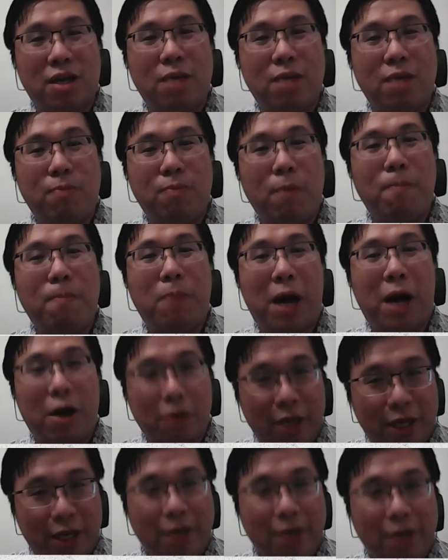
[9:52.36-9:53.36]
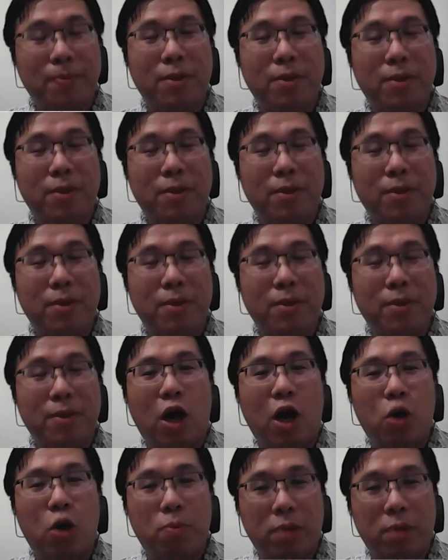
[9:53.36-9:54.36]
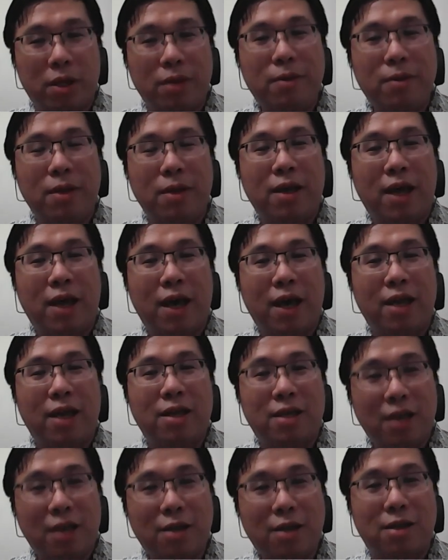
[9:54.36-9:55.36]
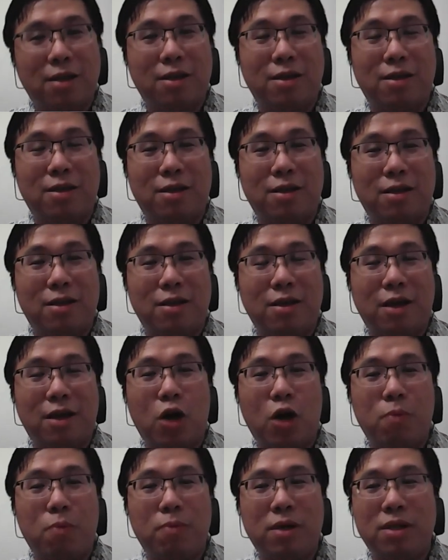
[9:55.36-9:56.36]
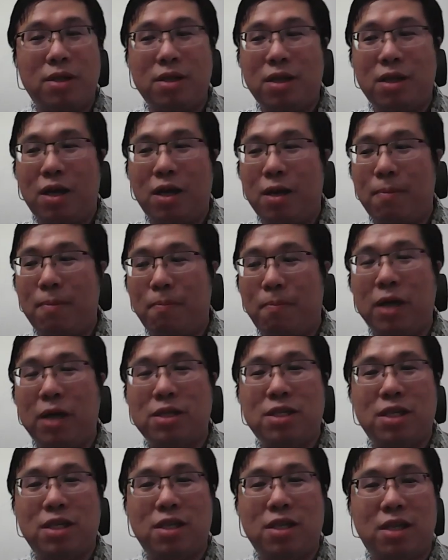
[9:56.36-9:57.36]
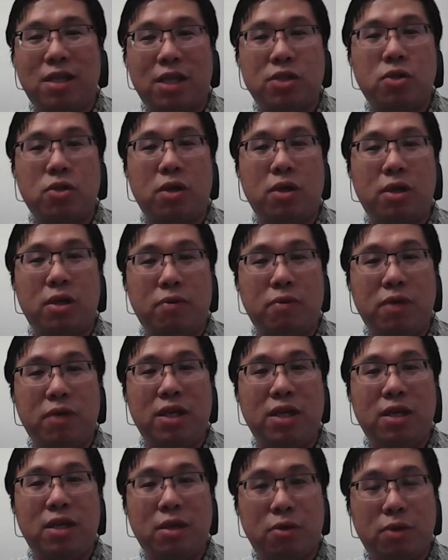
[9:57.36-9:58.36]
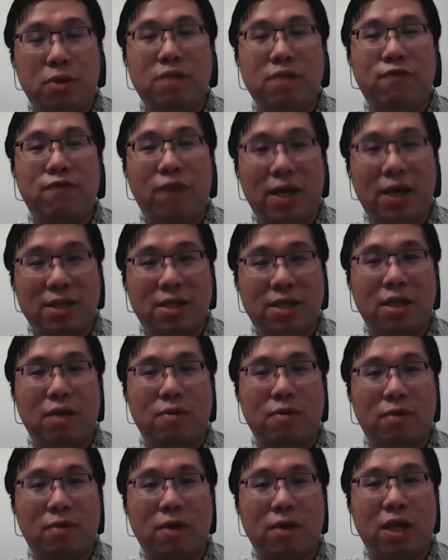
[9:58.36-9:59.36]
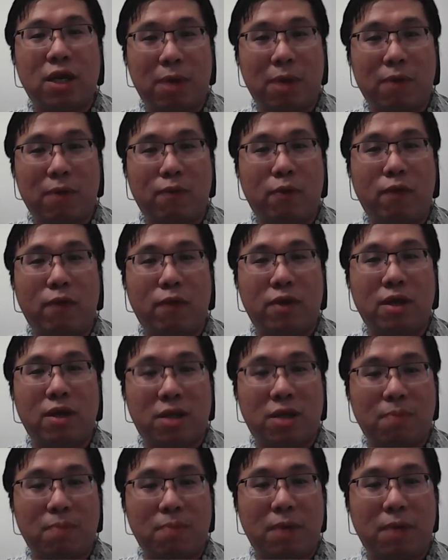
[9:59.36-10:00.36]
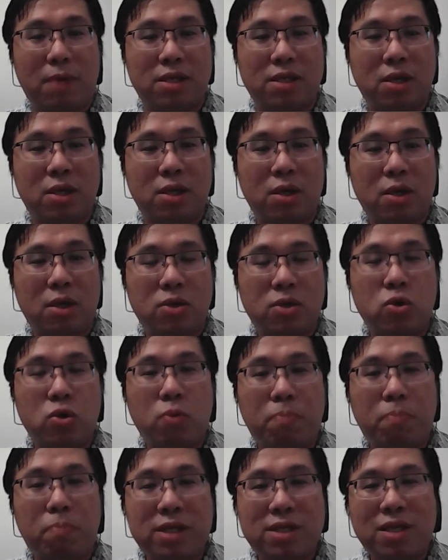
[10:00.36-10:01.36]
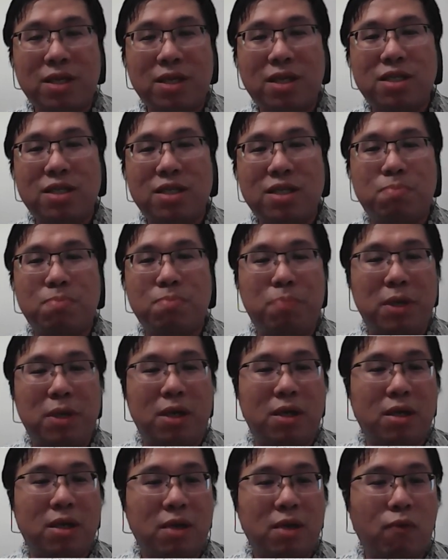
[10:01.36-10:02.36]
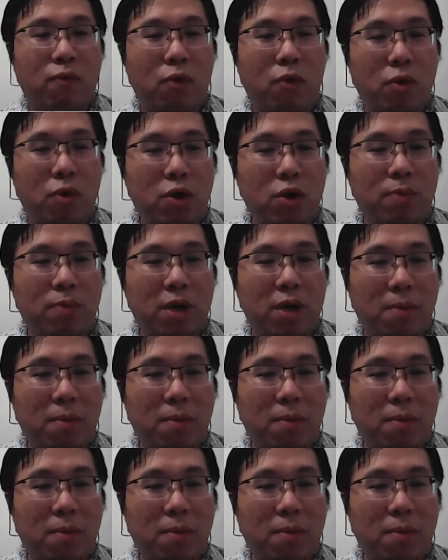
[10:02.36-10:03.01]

keep on piling on the government, and yet the government budget does not really increase fast enough to keep up with the demands. So basically this speaks volume